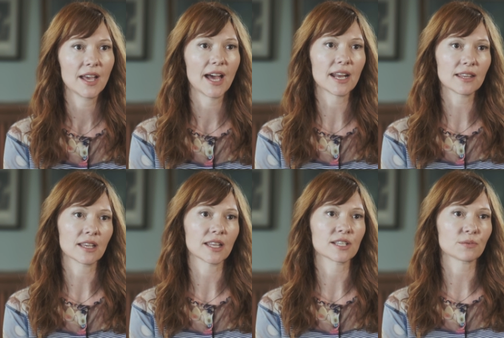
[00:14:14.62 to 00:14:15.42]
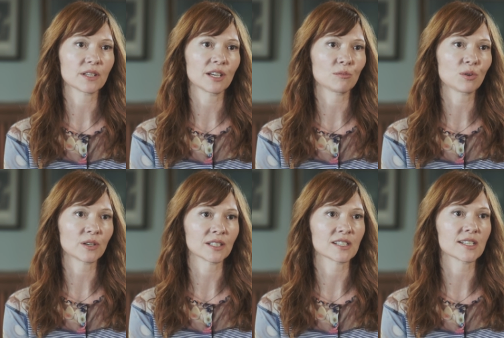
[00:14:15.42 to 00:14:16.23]
And I think that's really
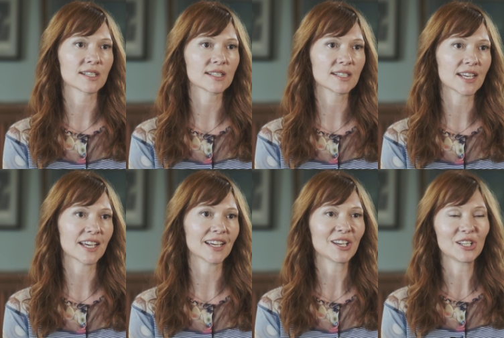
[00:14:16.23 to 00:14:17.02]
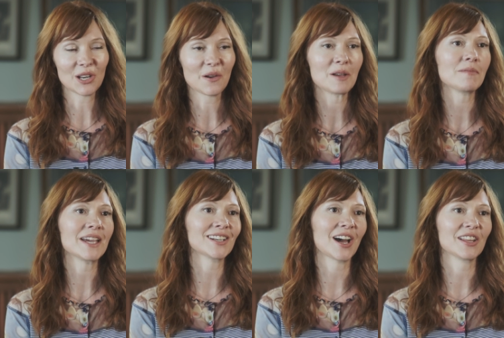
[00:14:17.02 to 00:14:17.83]
important to see, you know, it
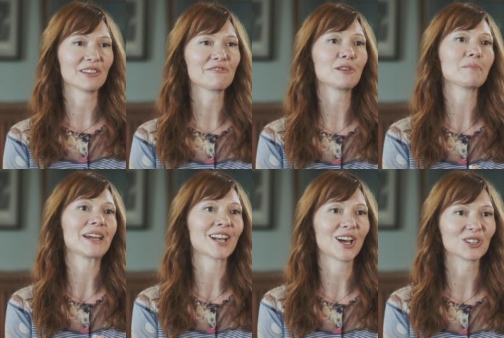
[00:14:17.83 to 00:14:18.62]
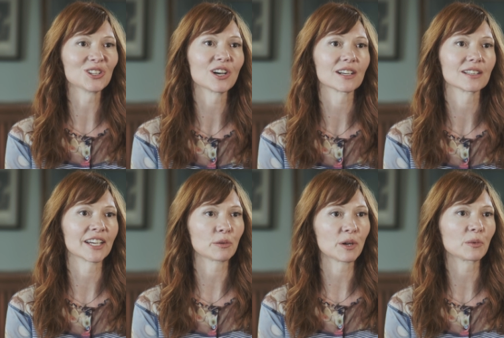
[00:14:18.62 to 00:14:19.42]
may not, the film may not look
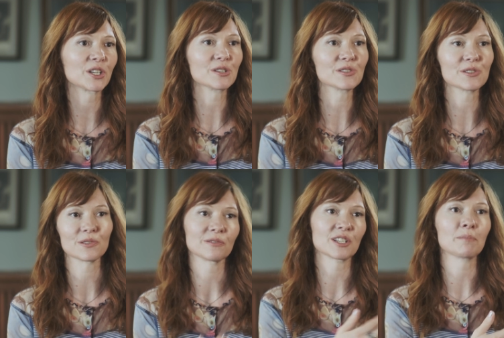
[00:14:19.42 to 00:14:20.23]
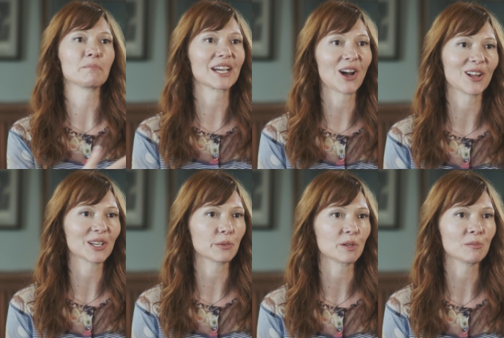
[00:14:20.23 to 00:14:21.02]
like what we're used to of some big
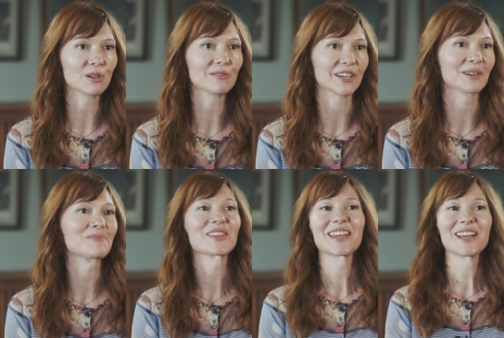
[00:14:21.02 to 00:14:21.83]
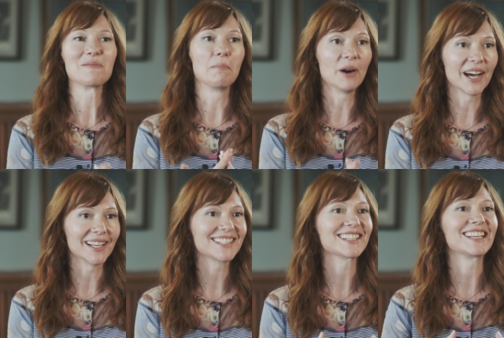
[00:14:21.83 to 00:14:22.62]
Hollywood movie,
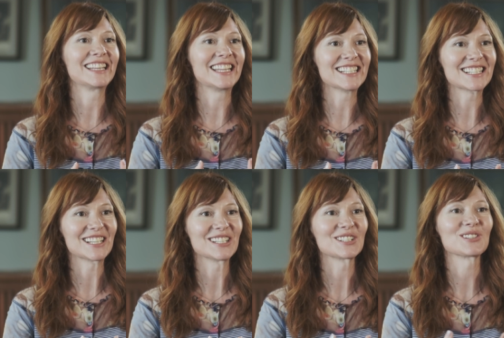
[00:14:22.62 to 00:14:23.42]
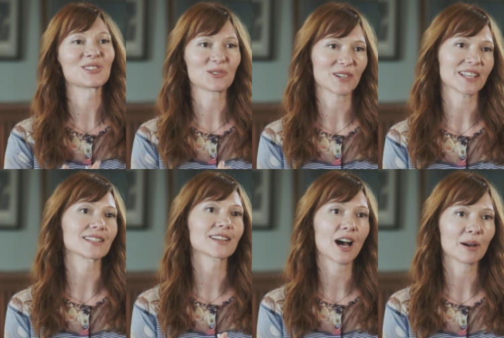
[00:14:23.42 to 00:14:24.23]
but this is a story
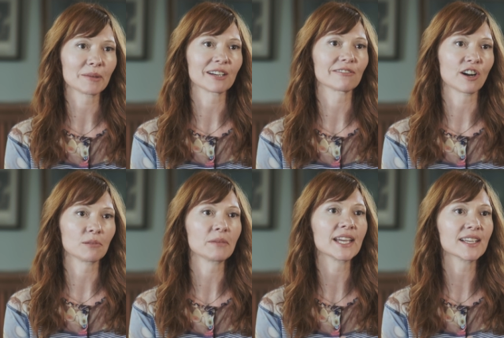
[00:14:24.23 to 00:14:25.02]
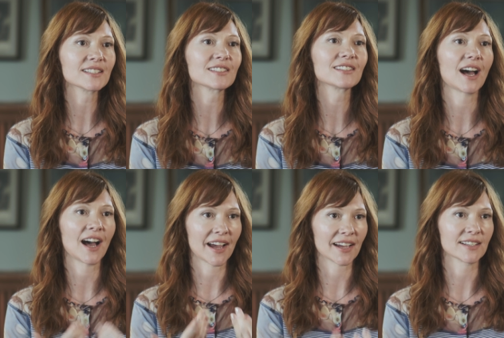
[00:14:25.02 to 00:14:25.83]
that's coming from his
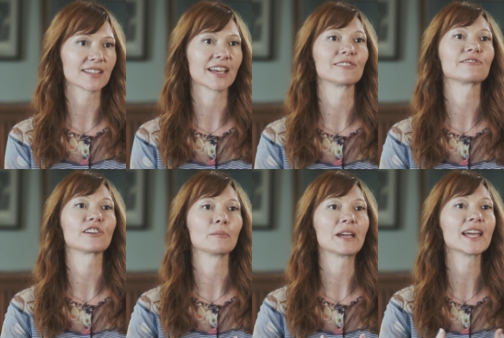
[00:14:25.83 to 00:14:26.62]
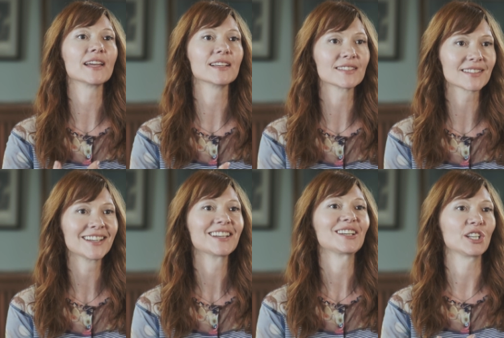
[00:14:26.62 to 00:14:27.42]
eyes and from his
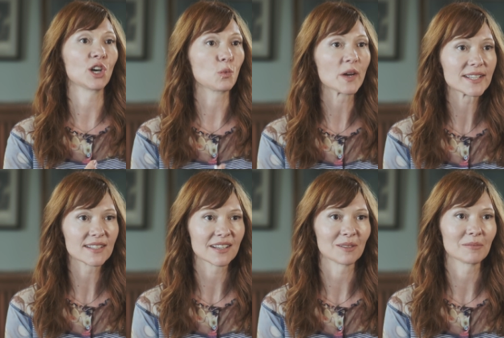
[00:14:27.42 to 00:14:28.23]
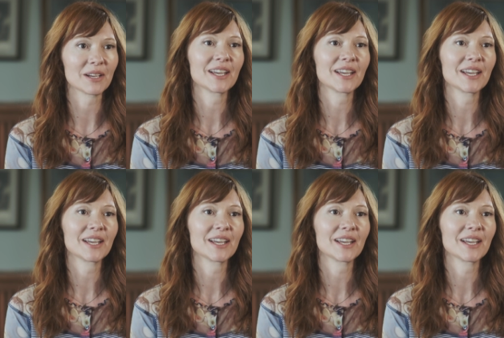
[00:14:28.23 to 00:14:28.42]
you know, wisdom,